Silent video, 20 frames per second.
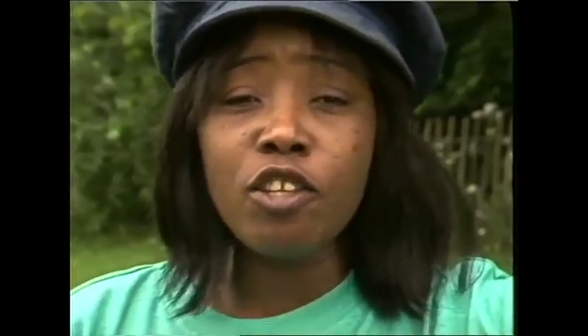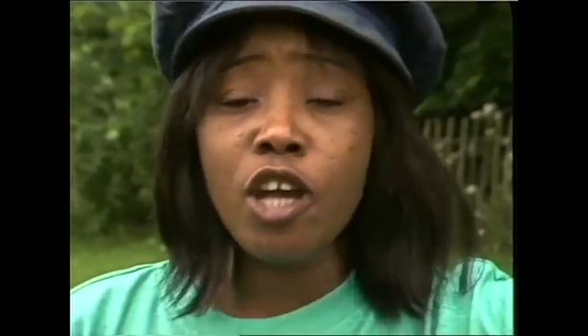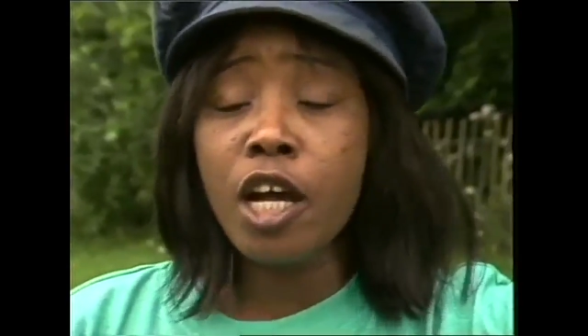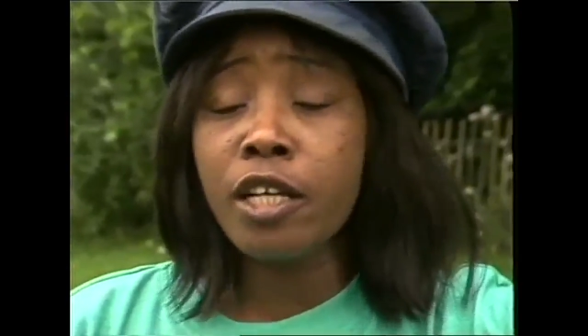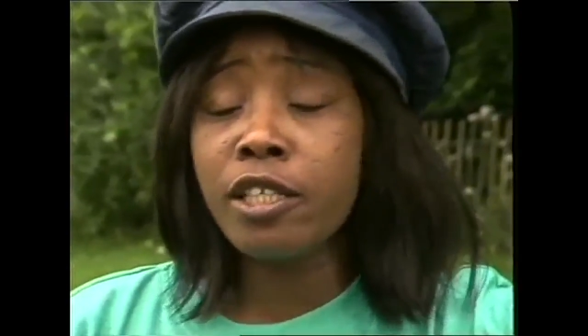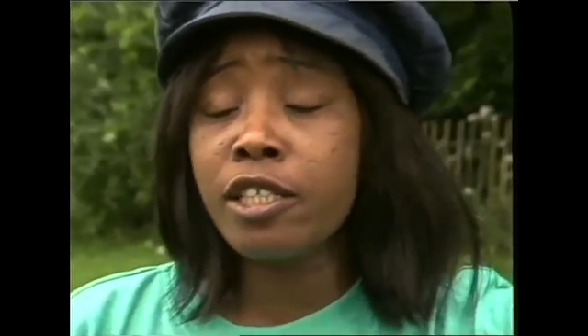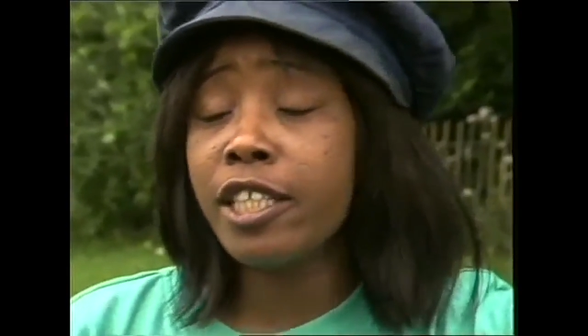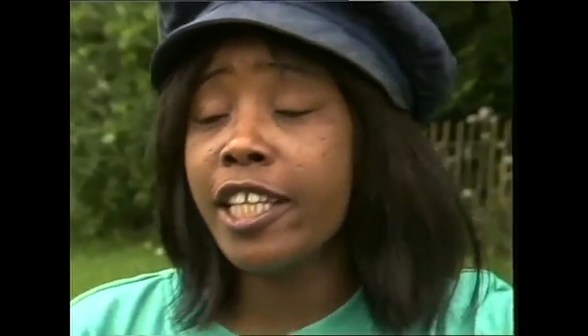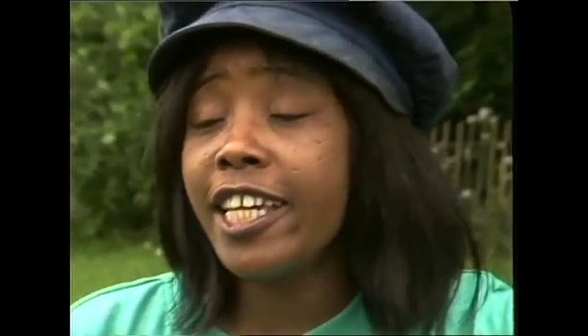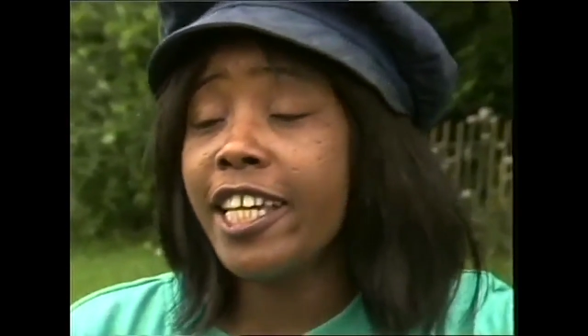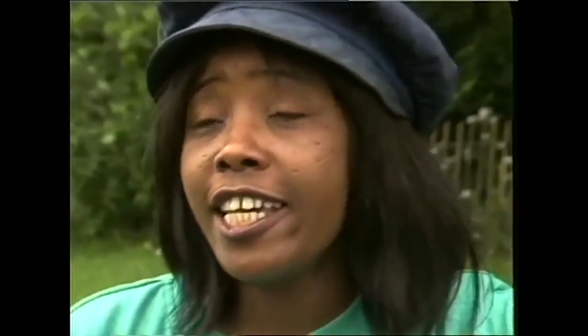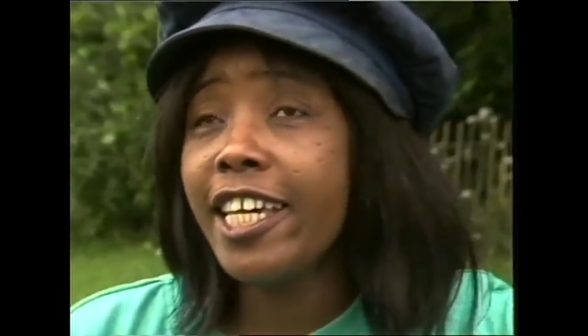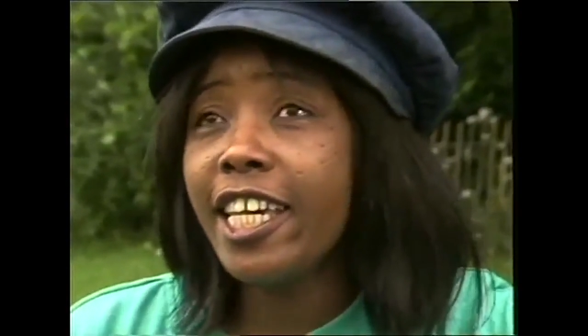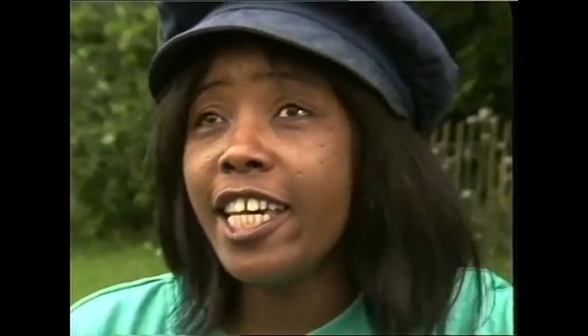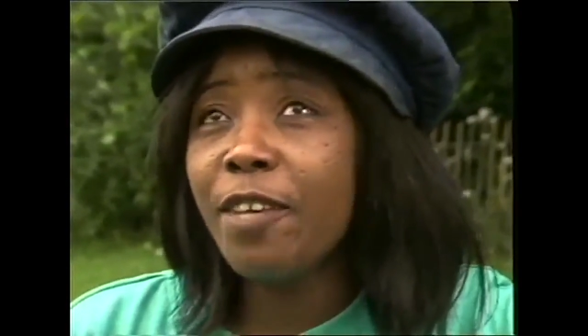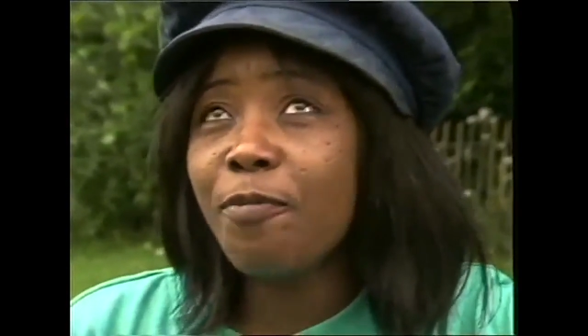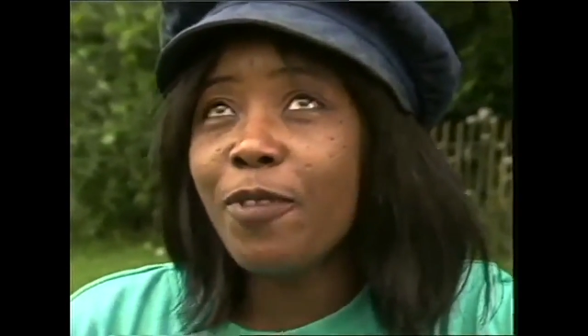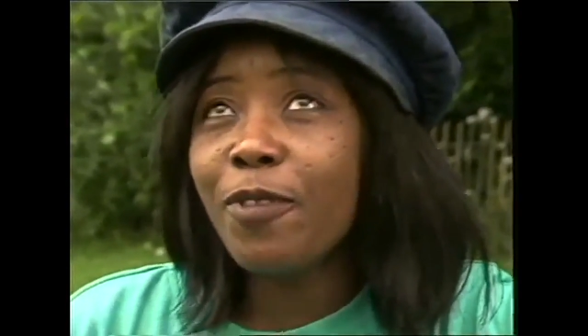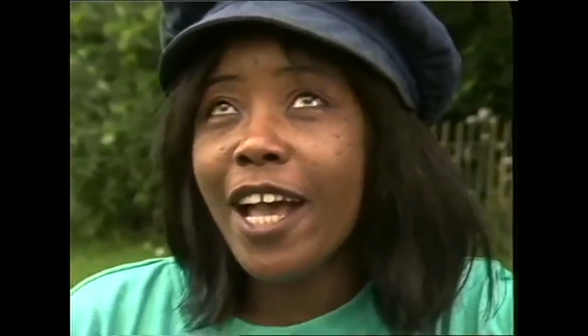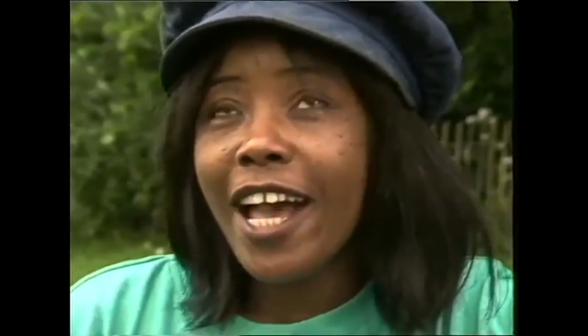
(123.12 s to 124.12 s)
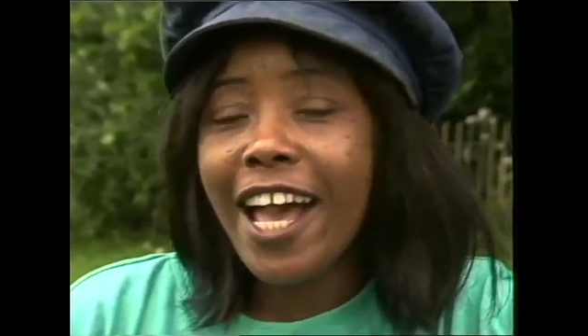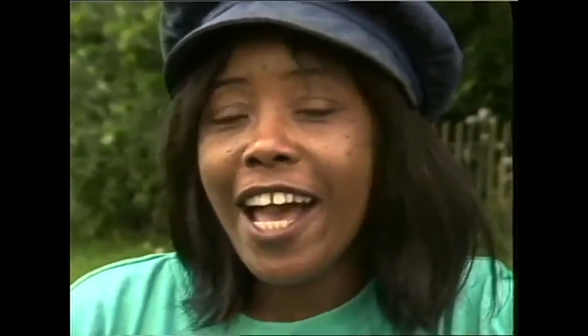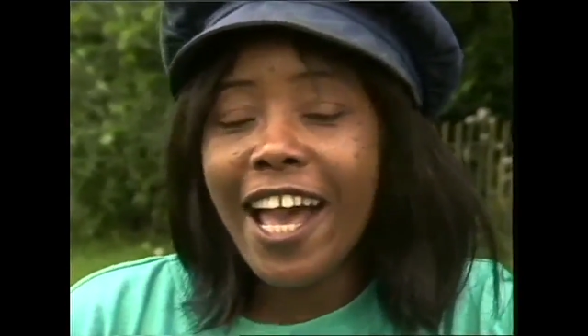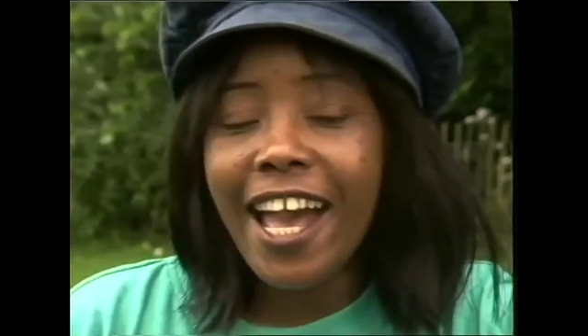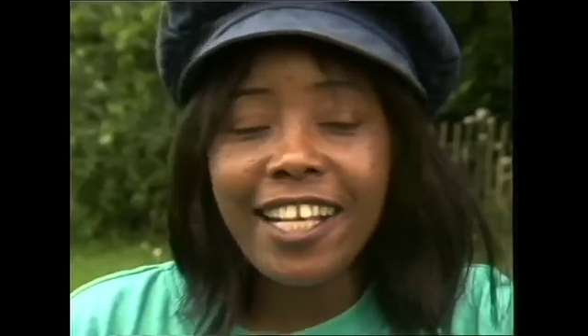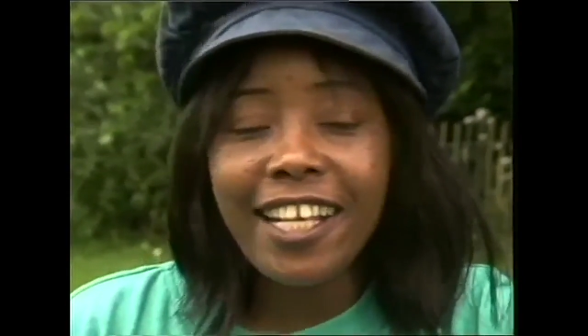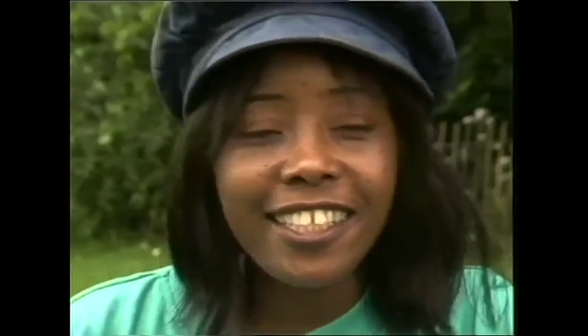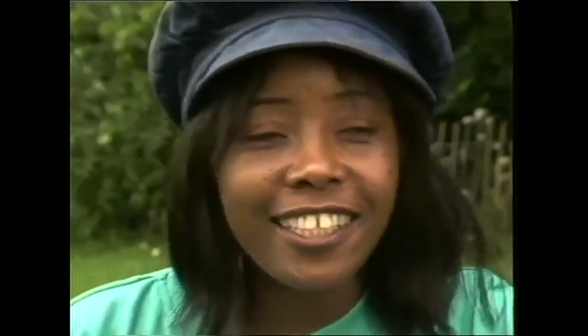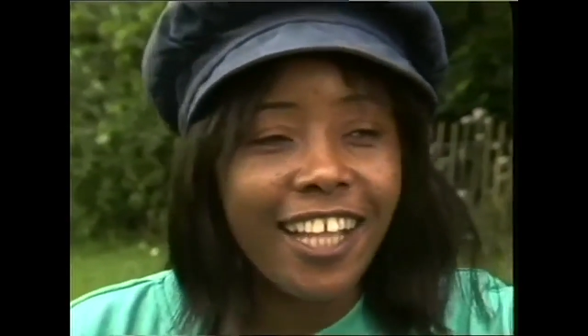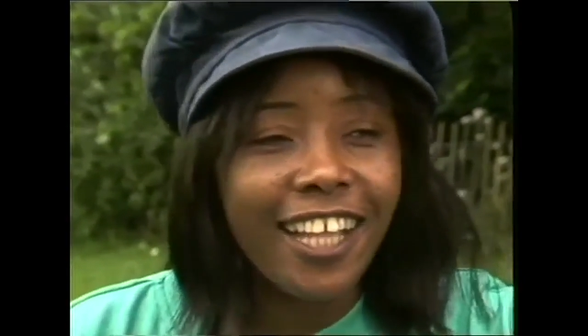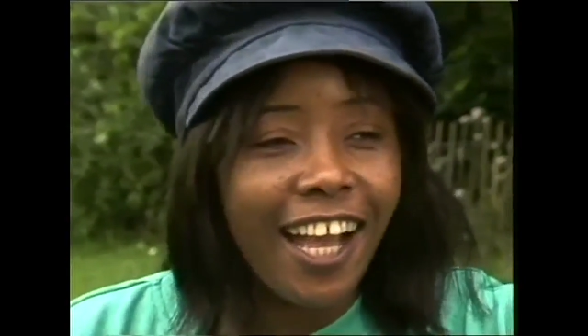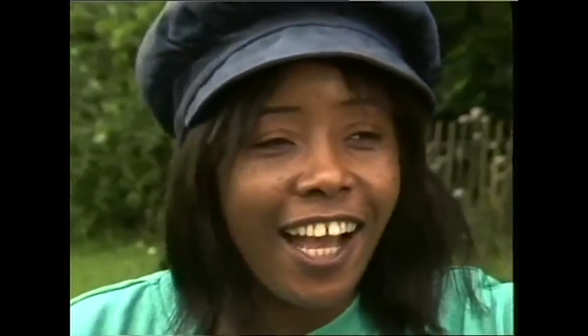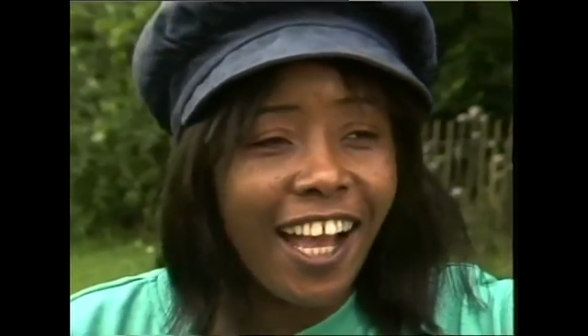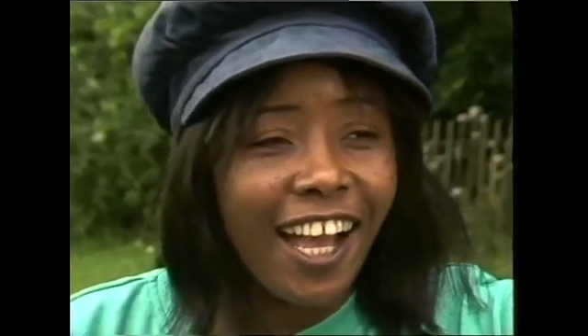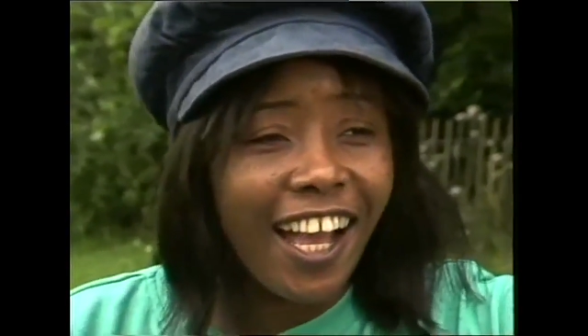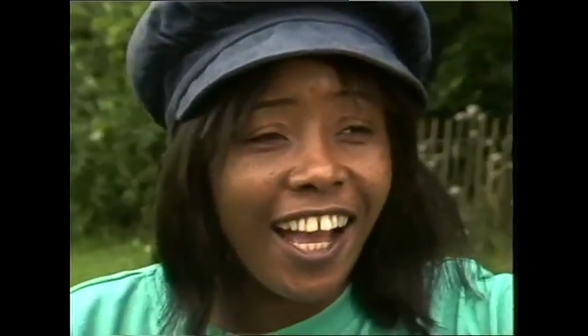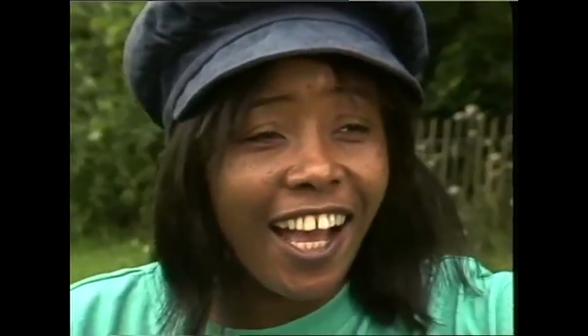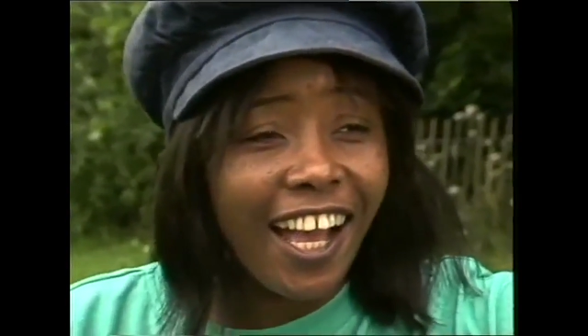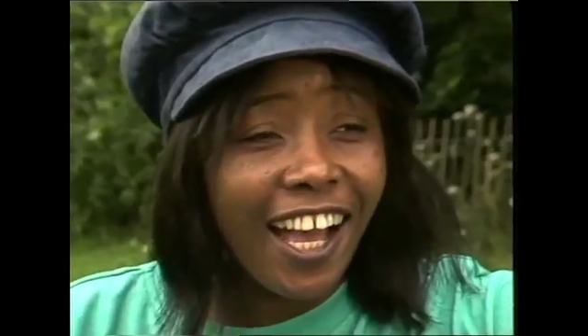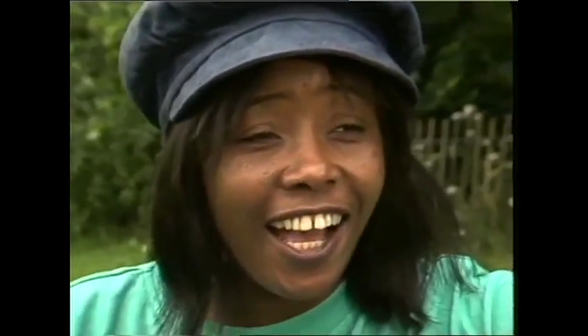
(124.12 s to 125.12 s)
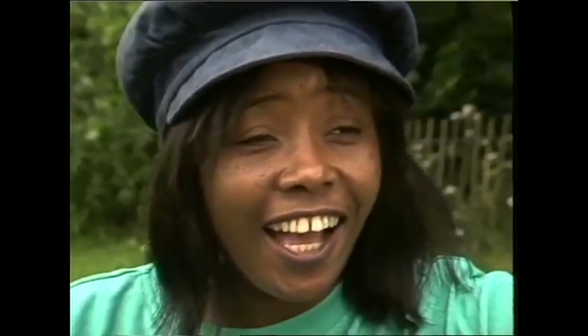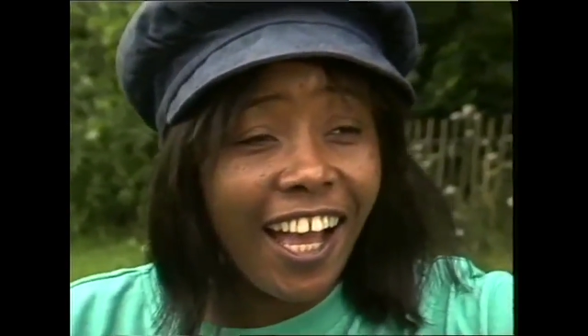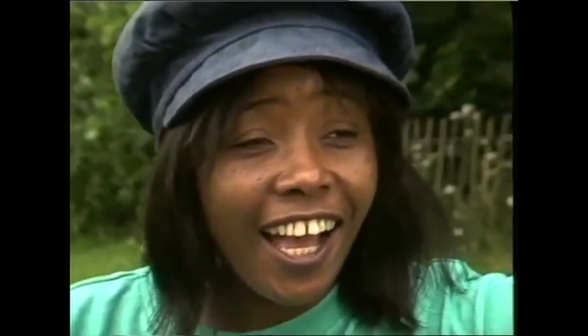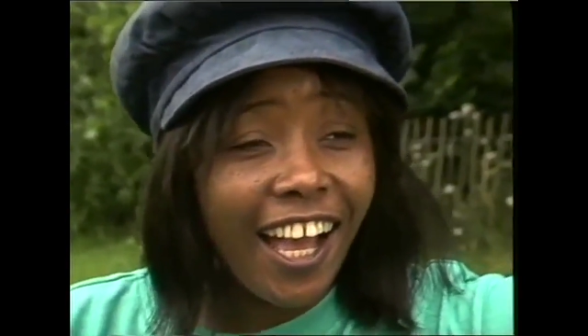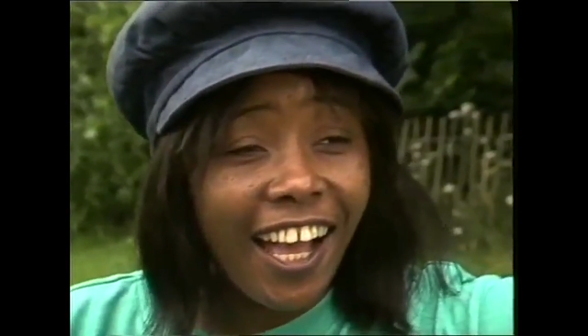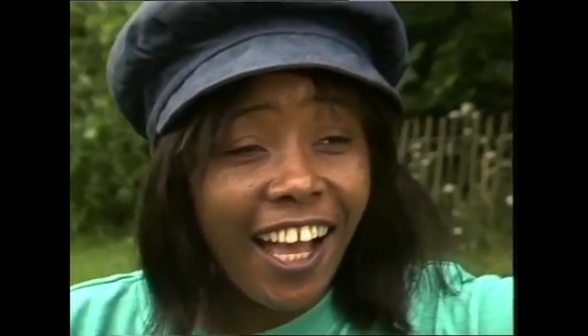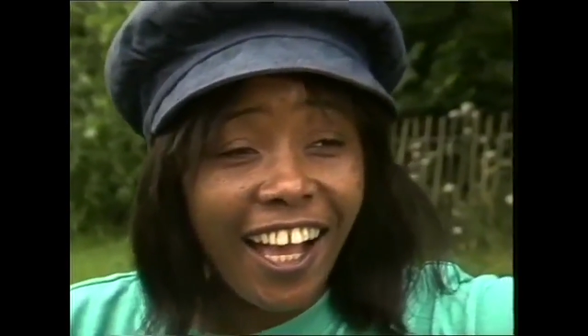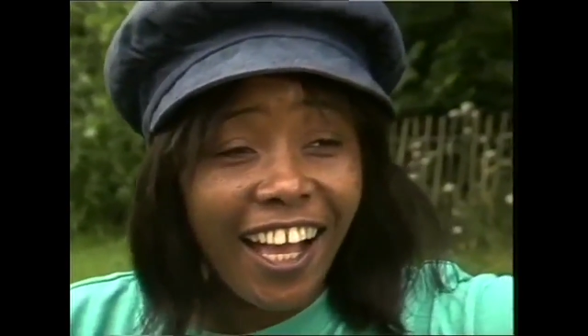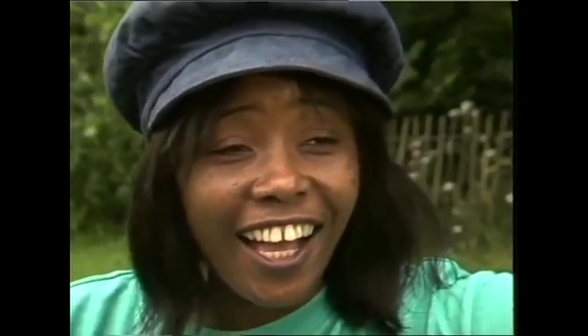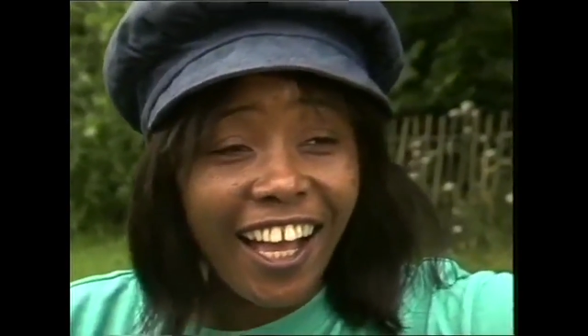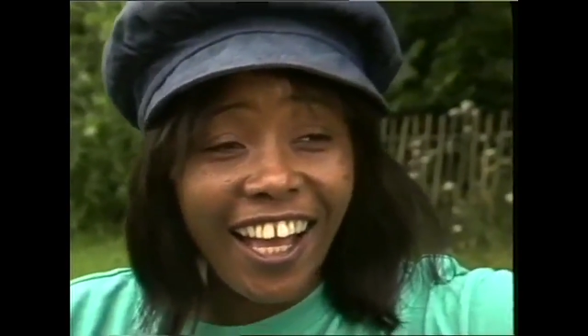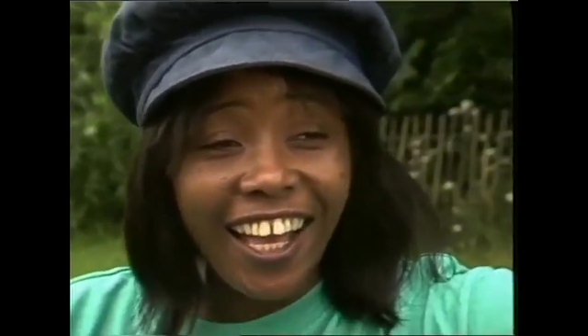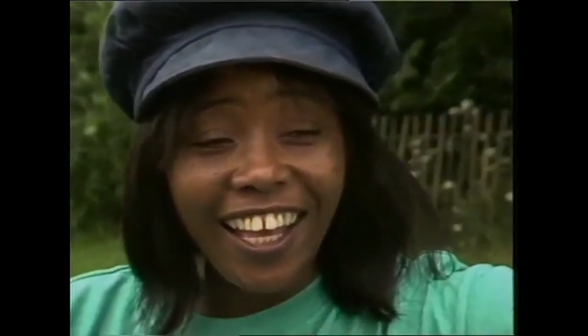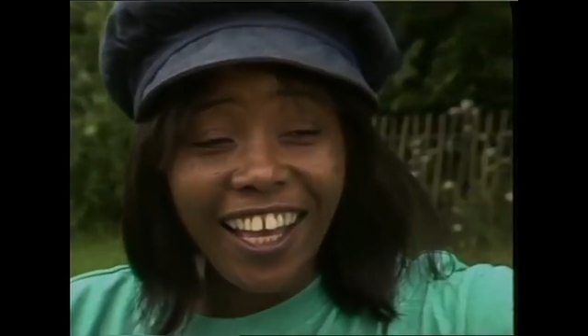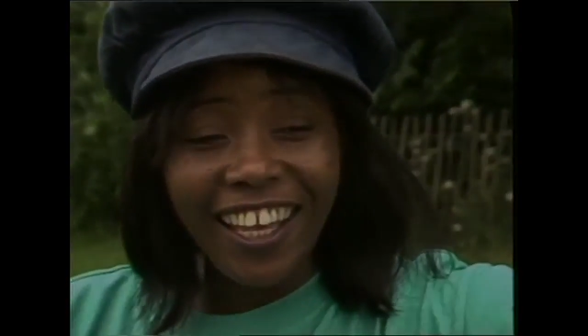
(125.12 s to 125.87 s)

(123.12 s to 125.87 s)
not sleep last night.